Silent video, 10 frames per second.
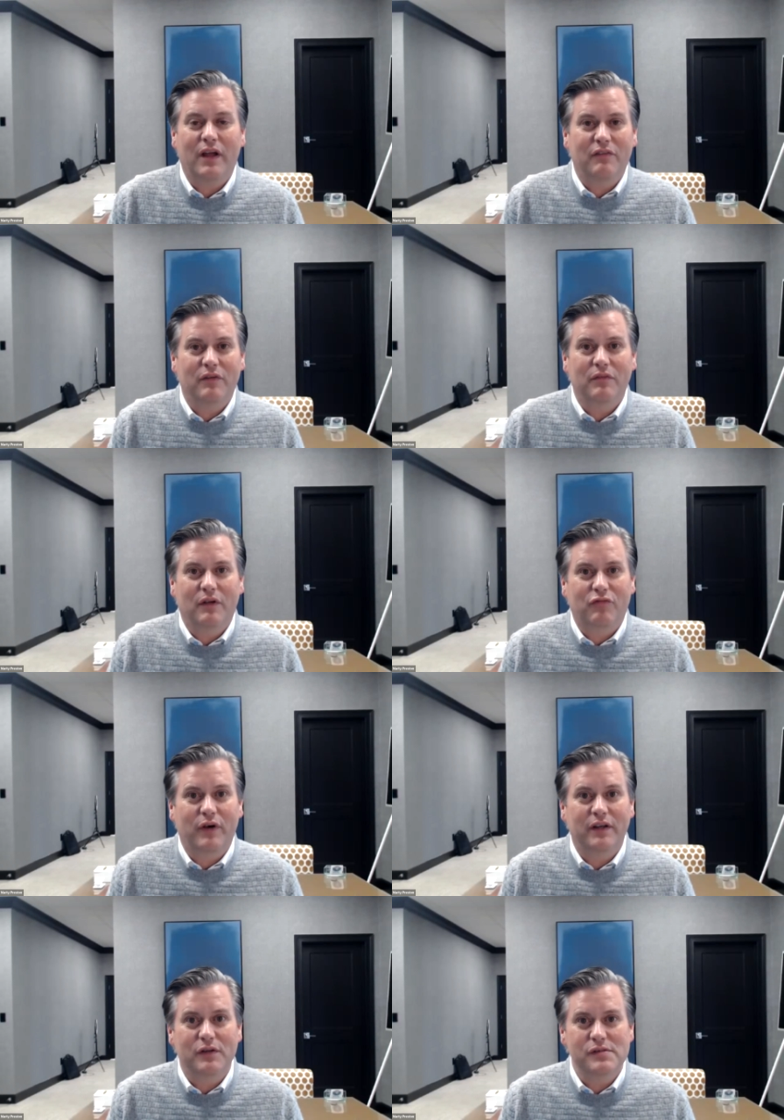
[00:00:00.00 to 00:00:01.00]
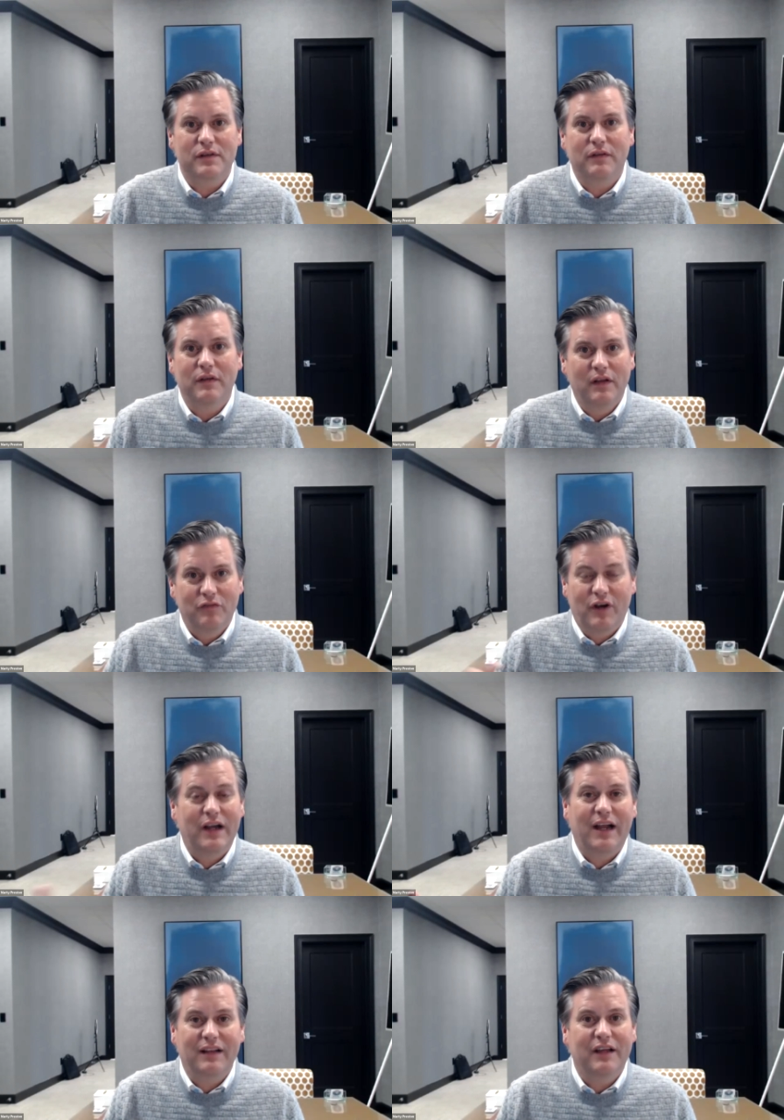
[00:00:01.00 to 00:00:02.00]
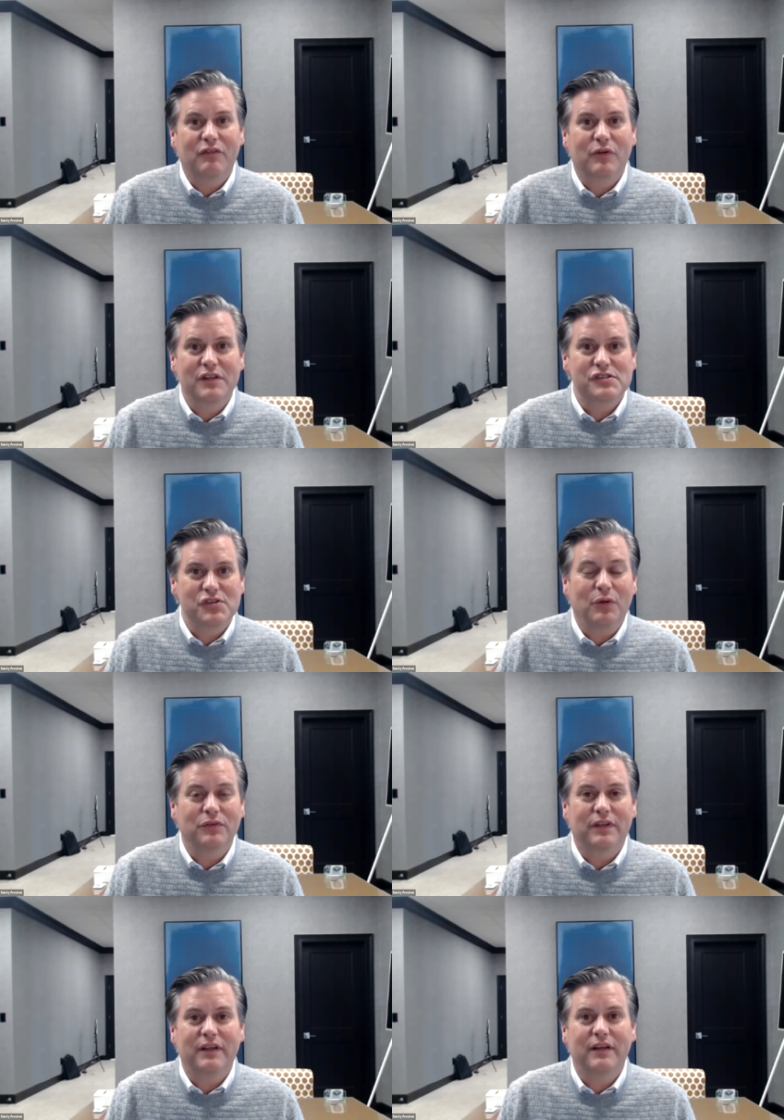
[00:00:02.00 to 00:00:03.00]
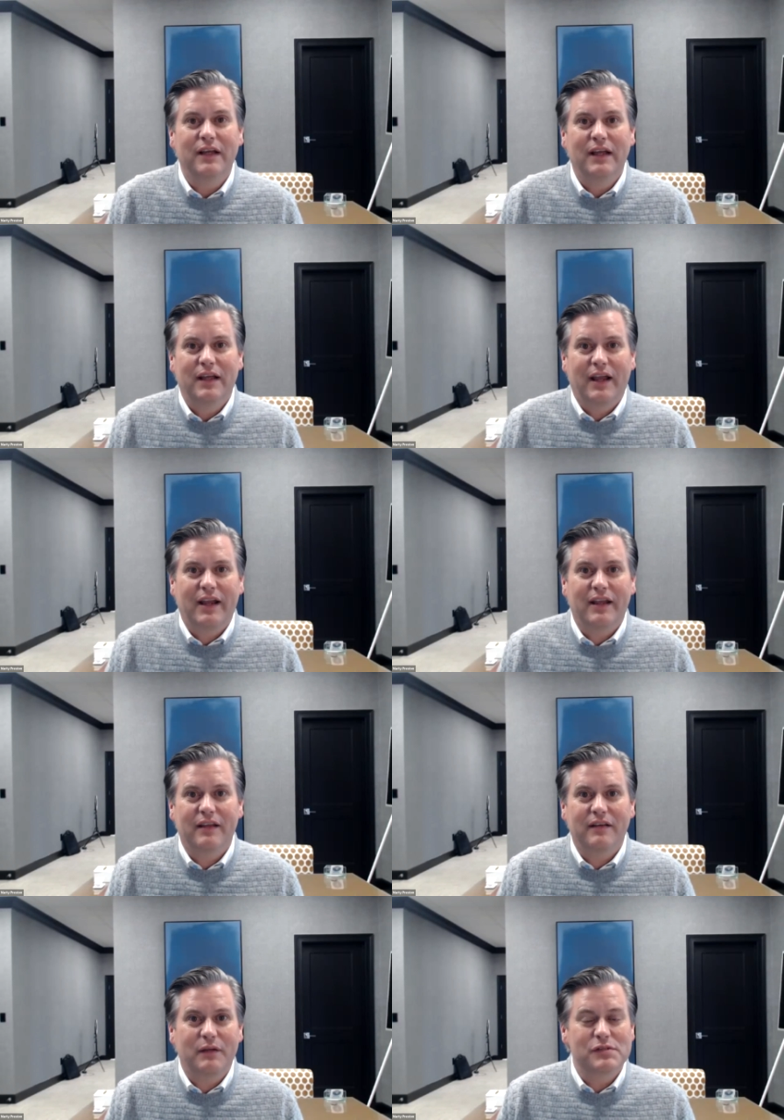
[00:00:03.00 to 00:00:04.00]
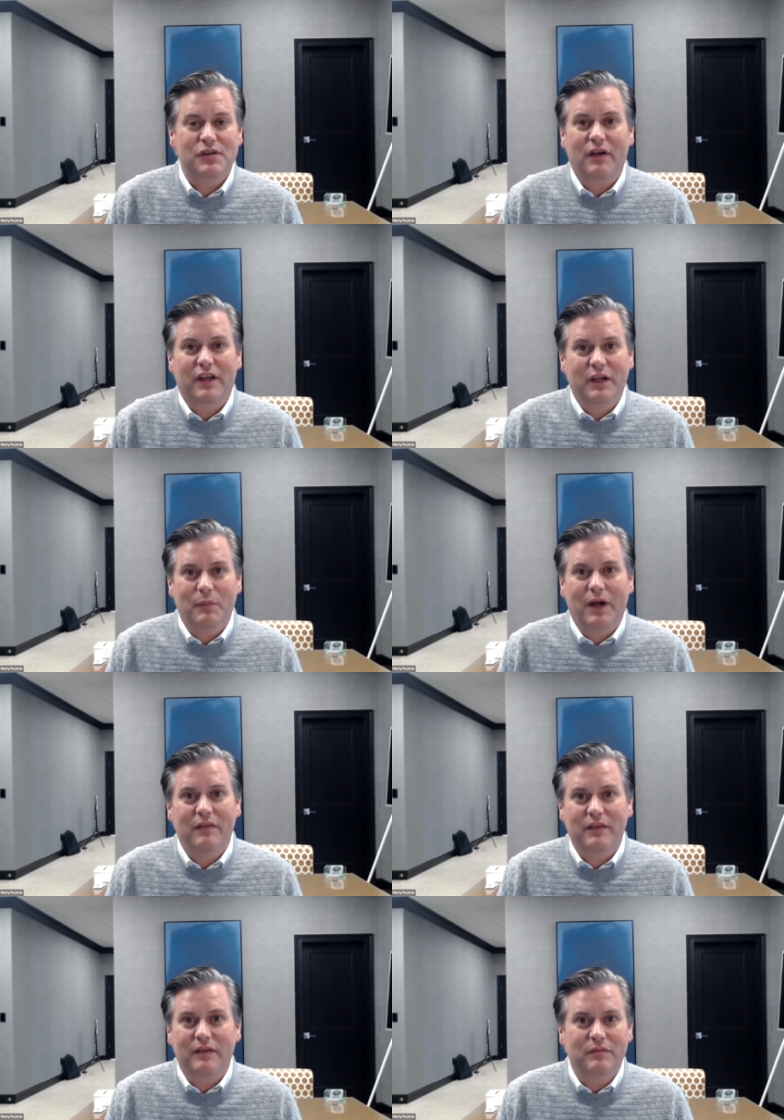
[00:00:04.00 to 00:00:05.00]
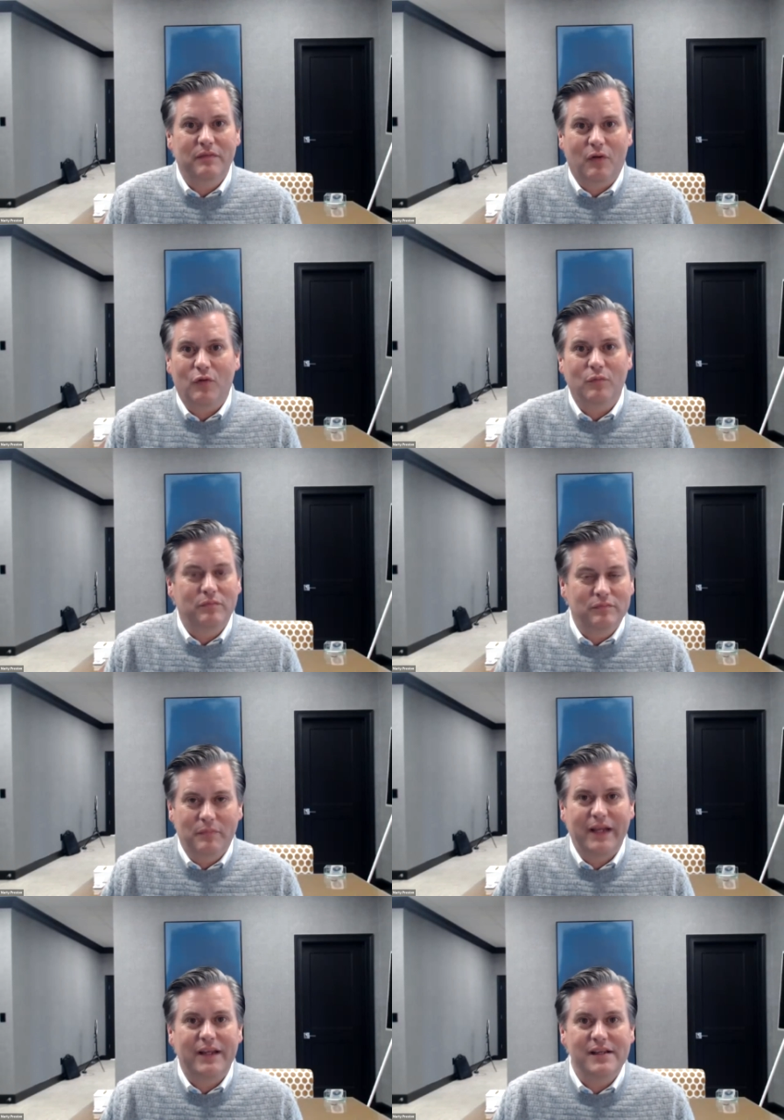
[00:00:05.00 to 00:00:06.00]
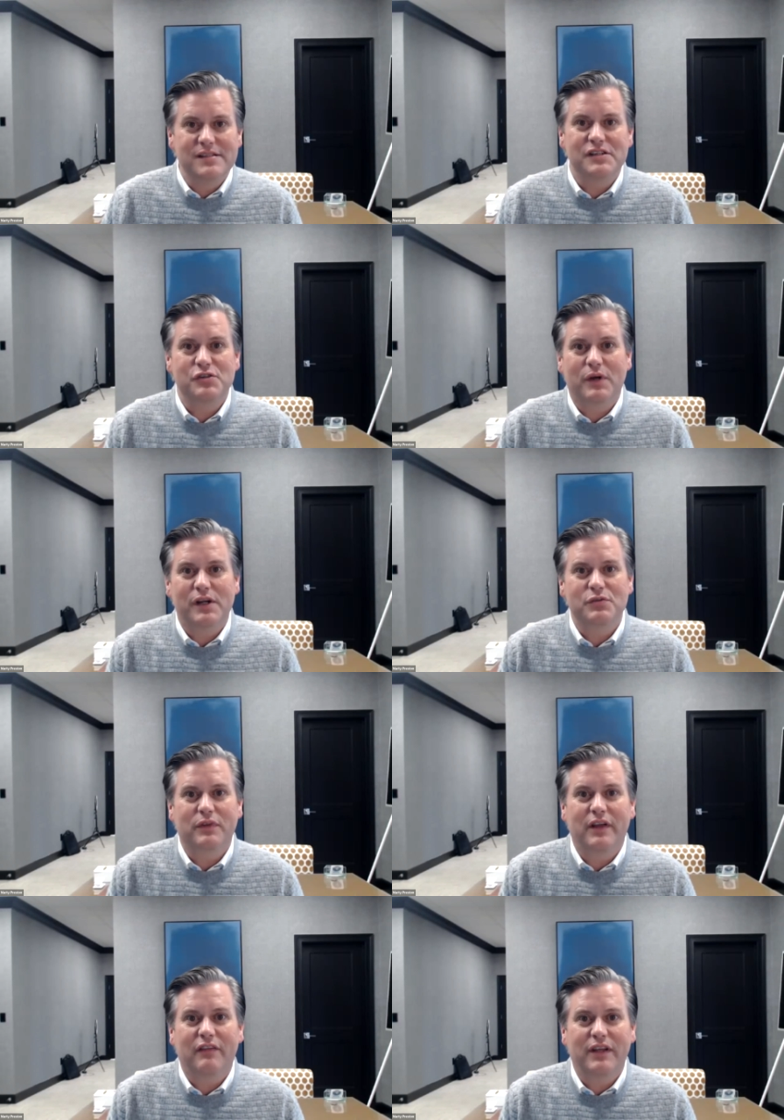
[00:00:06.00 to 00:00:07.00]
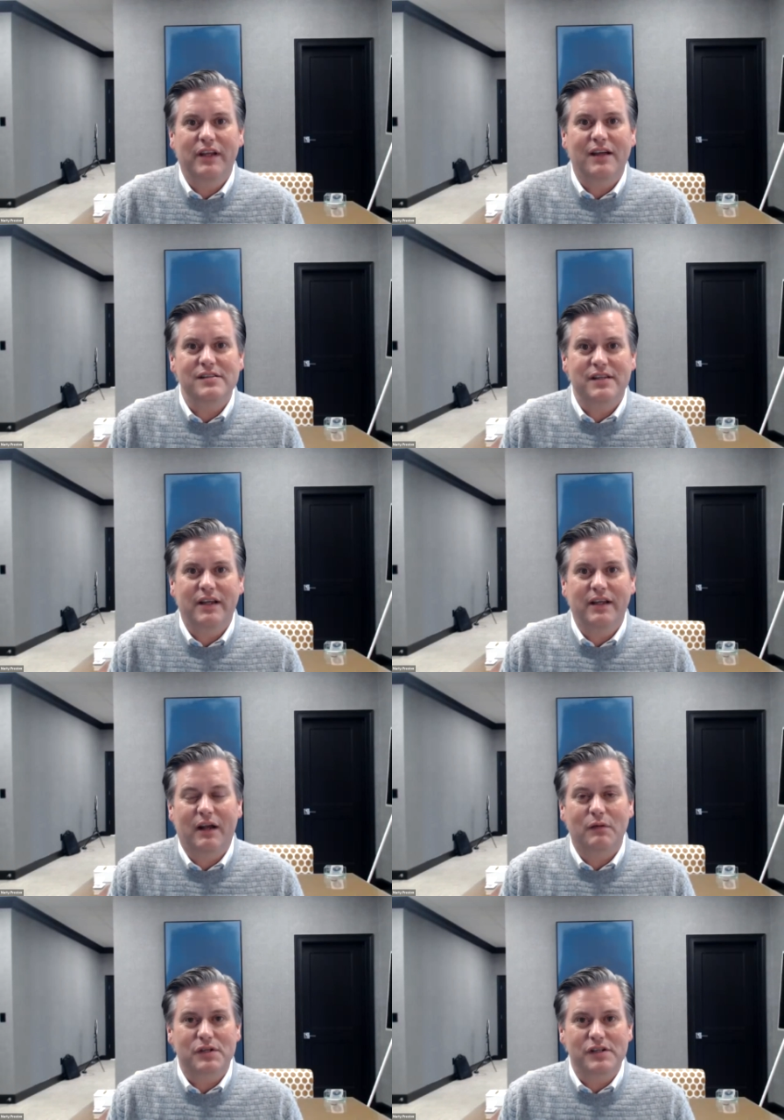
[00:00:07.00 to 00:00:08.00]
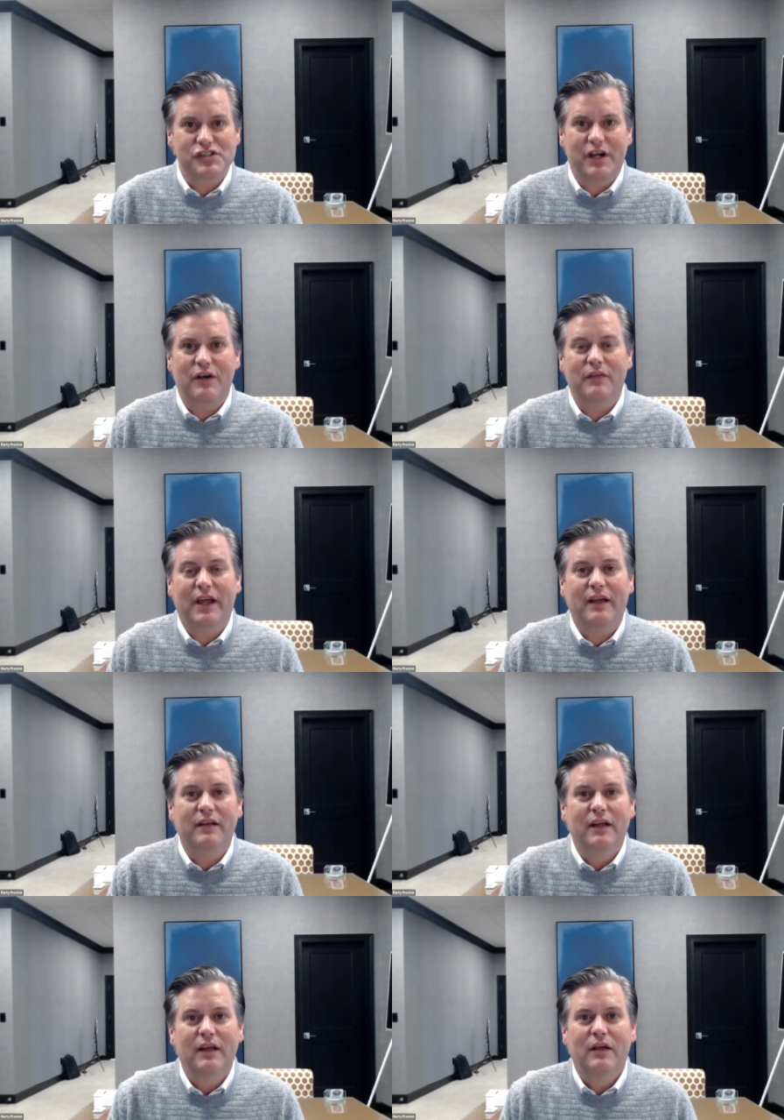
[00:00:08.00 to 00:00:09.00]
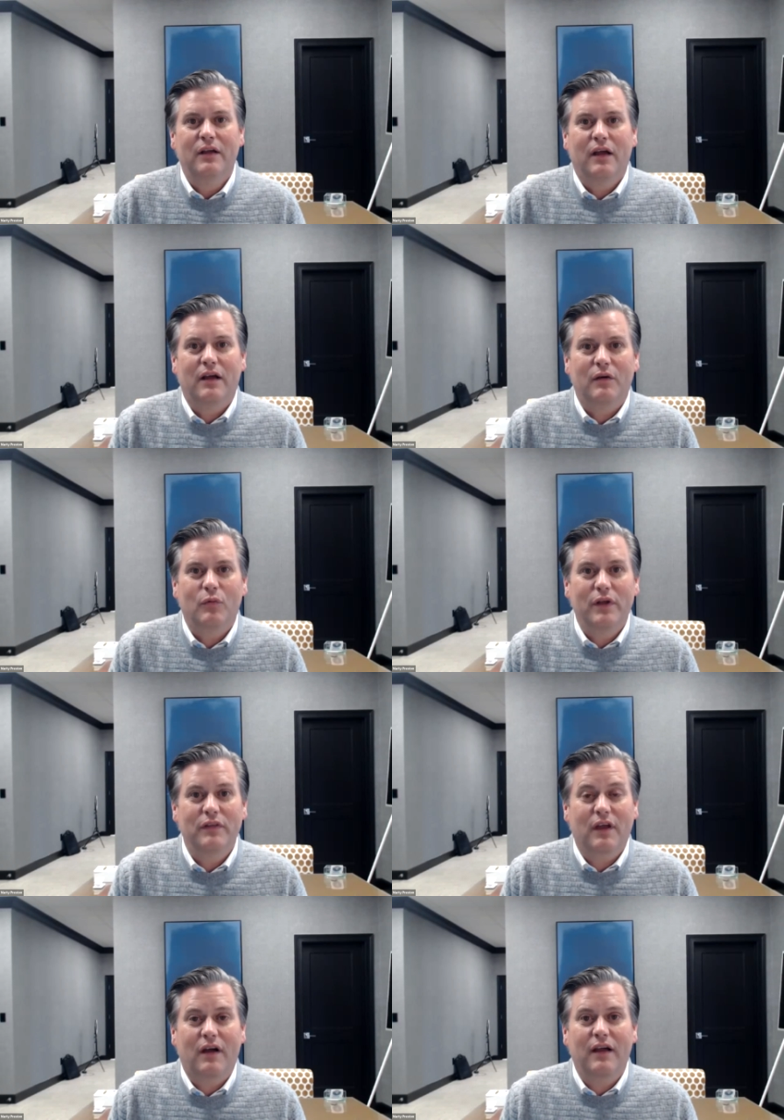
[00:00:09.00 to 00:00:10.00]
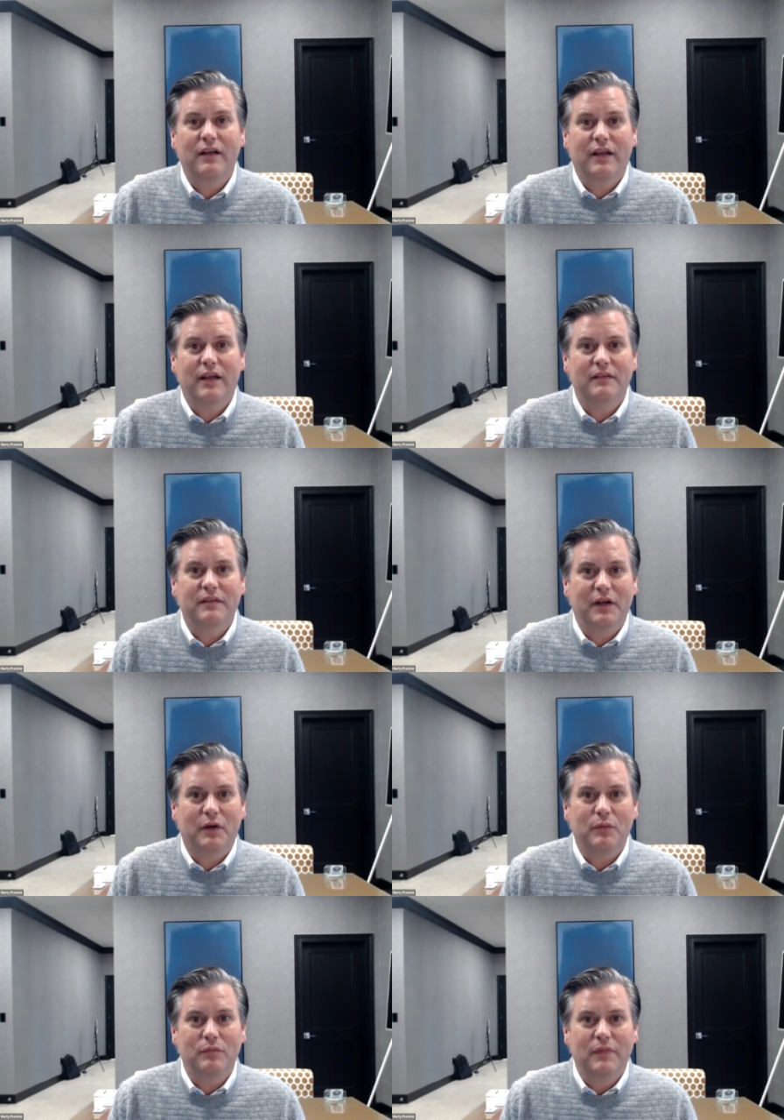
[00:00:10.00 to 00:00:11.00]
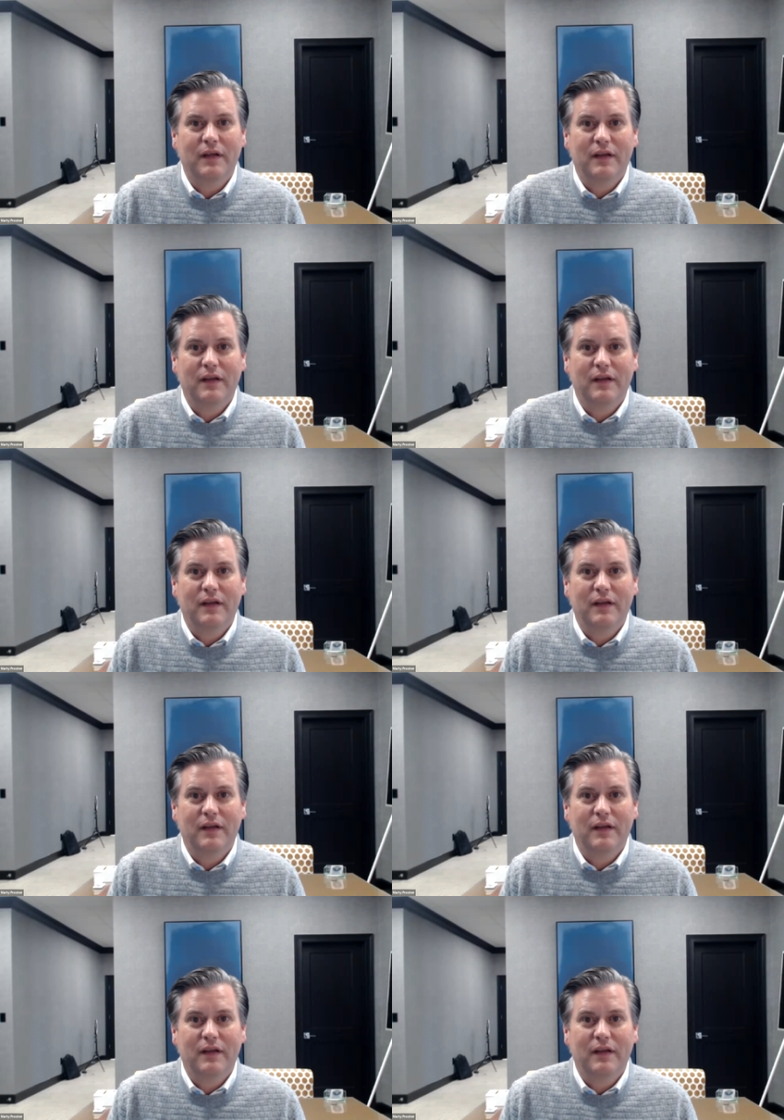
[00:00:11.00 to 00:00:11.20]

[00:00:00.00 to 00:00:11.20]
I have a, a friend who's a very high level consultant, and he was talking about the whole banking situation with the FDIC, and I was going to share that uh, with Todd. And you know,